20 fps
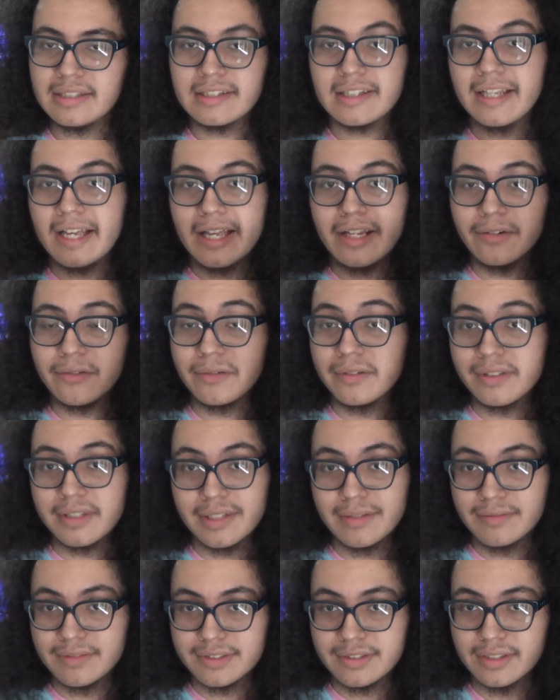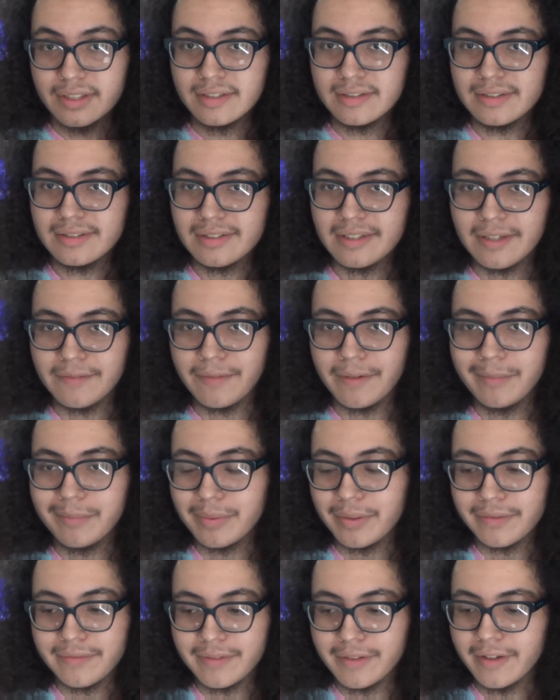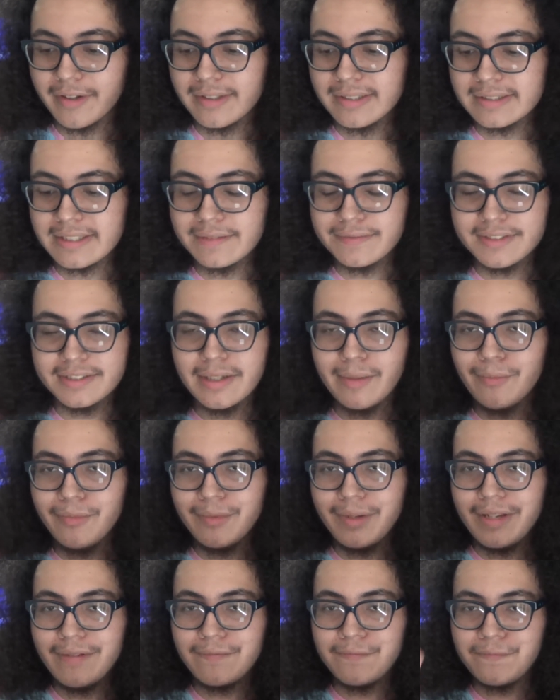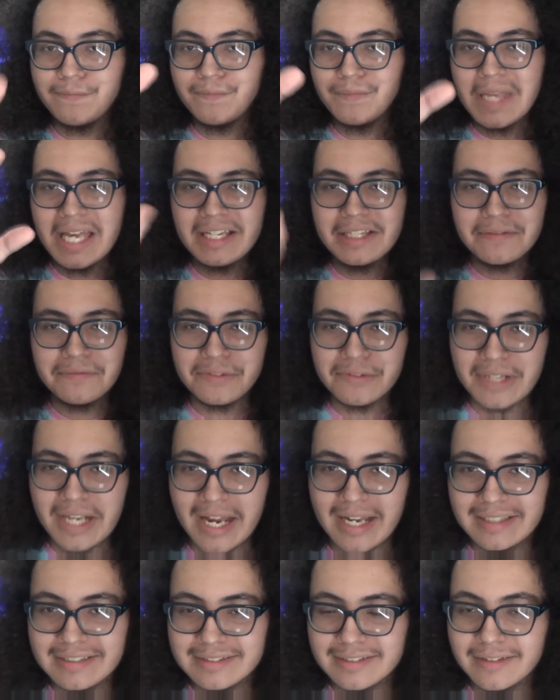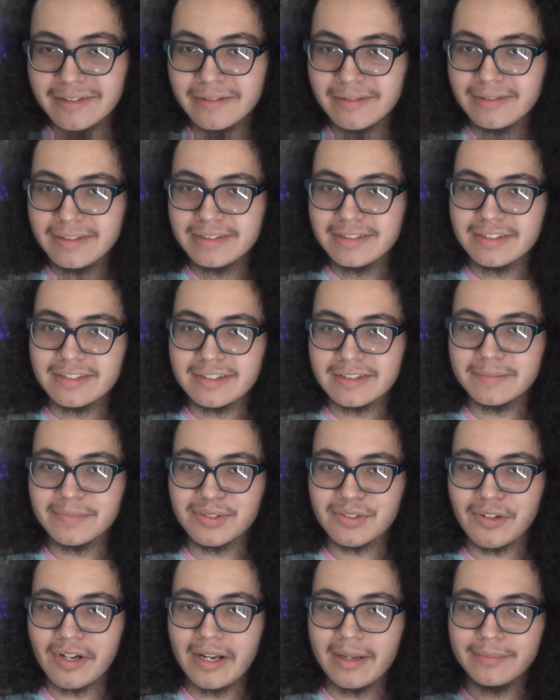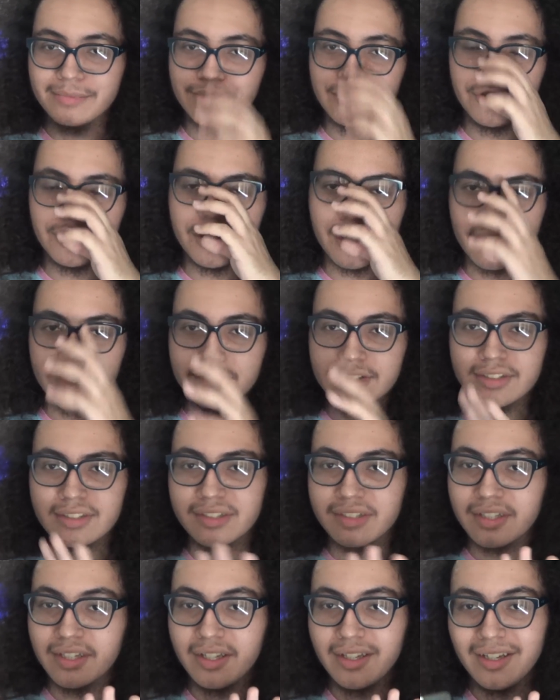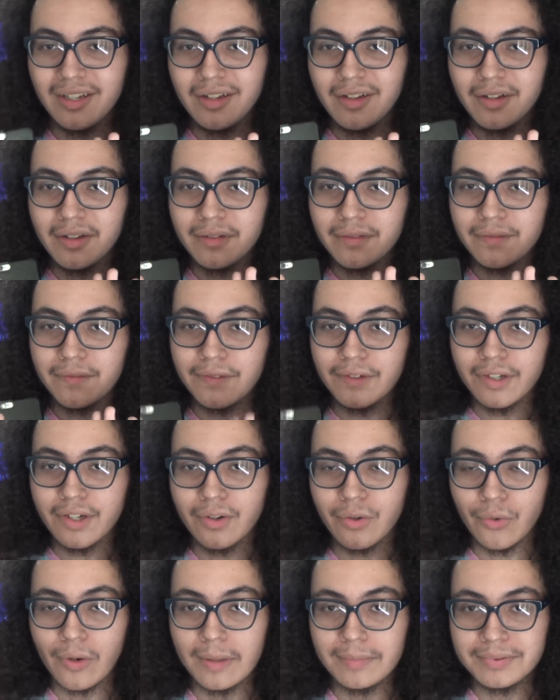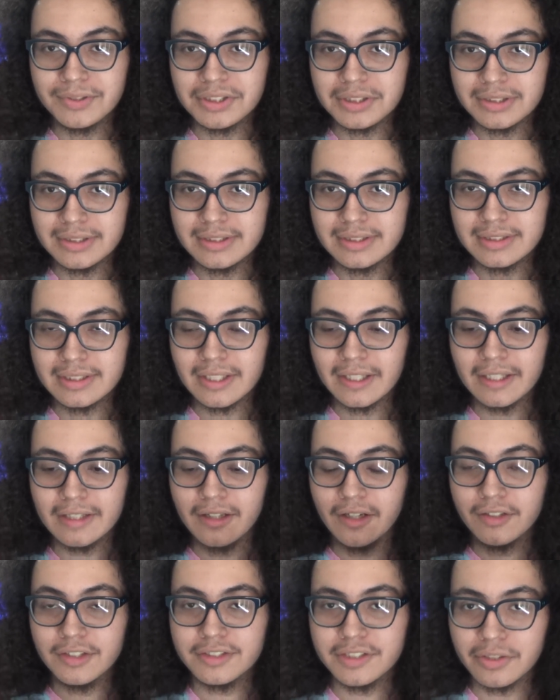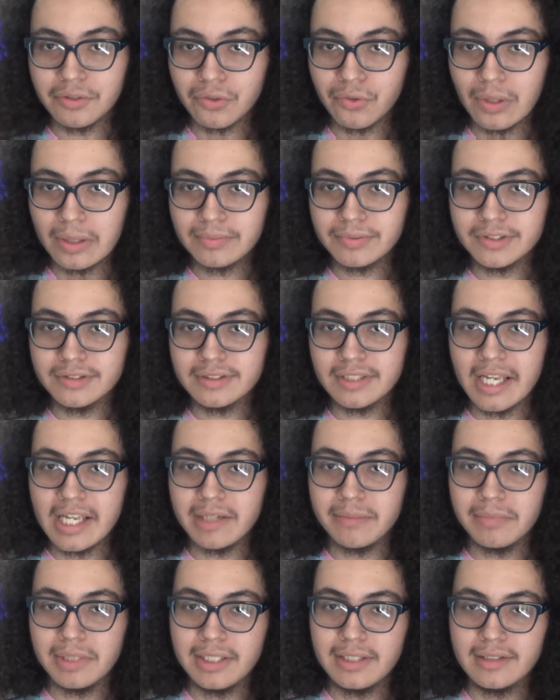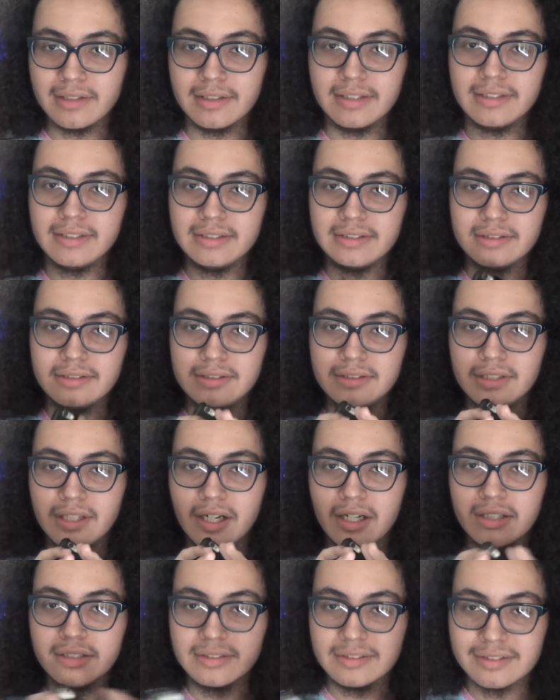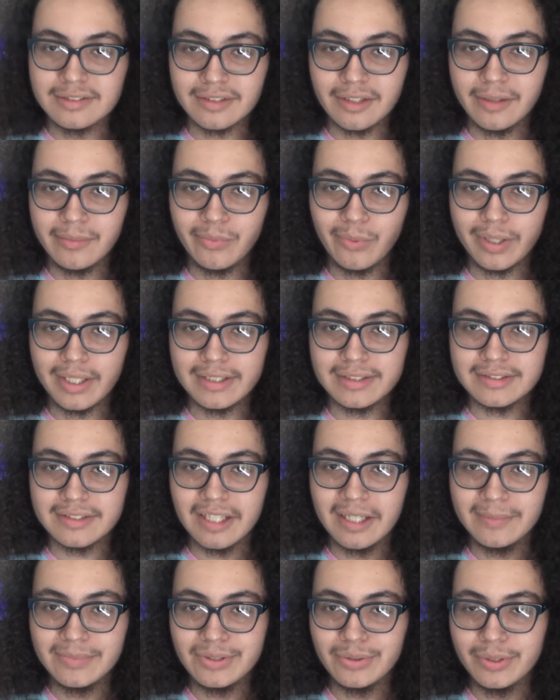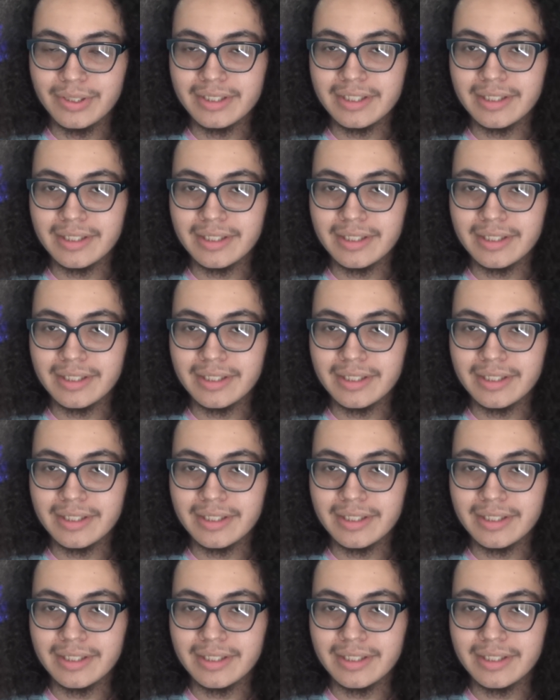I don't really give a shit, if I'm perfectly honest. If any of you guys literally just subscribe just for corruptions, like the Undertale corruptions, and immediately unsub when I stop doing